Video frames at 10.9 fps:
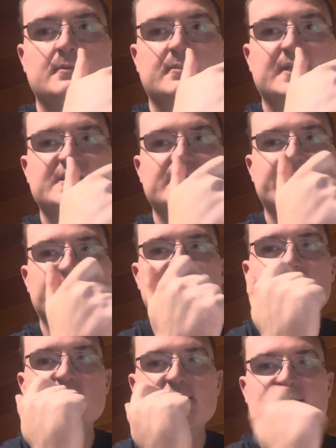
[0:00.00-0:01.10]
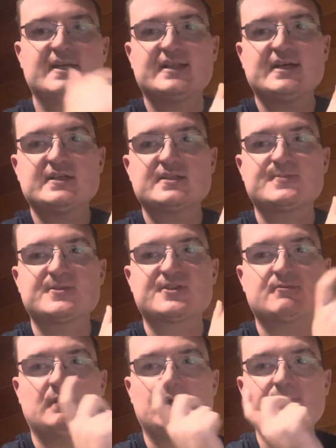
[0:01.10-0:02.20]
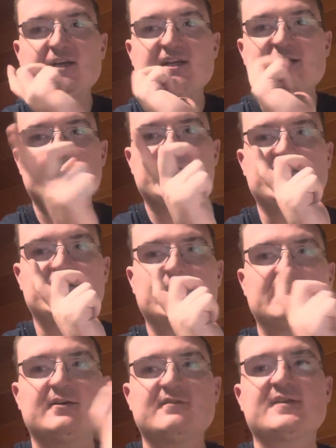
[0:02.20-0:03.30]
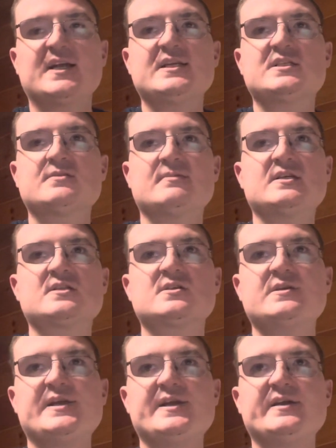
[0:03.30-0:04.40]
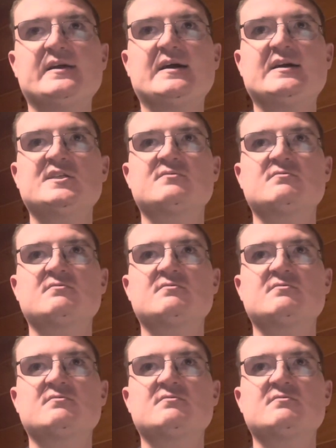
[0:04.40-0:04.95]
please make sure to hit that subscribe button, ding that notification bell, so you guys